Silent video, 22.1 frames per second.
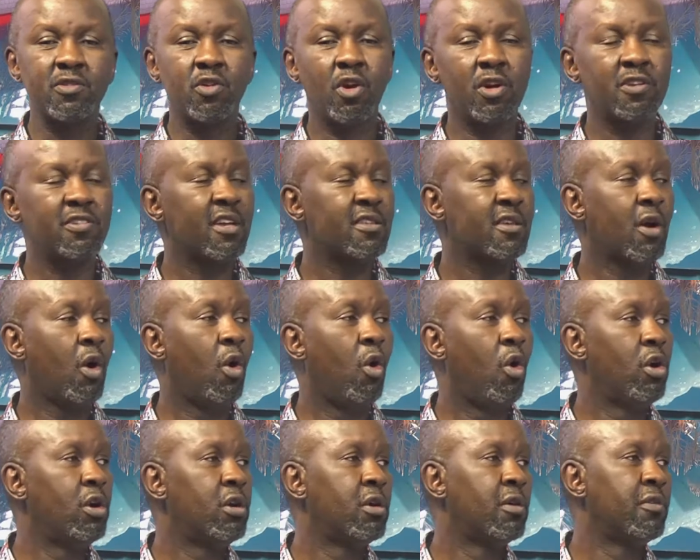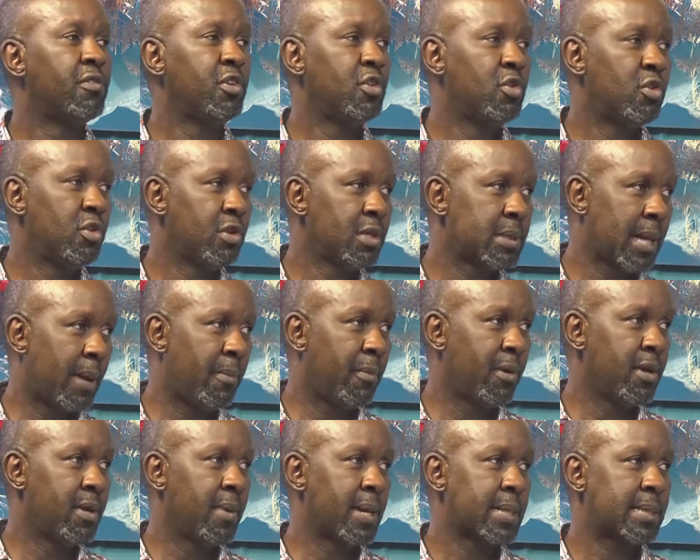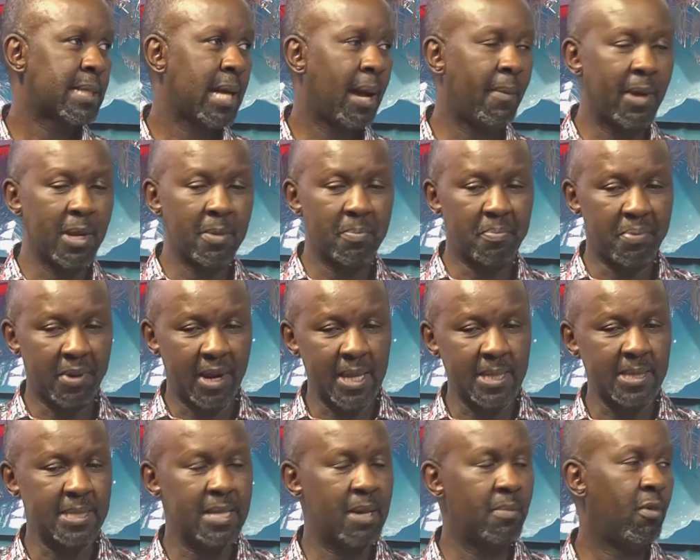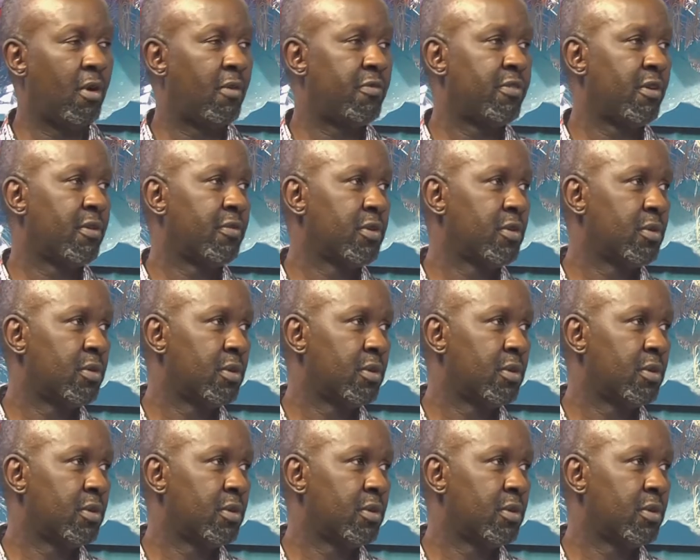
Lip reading: got such a hold of you, somebody must come and price them off of you.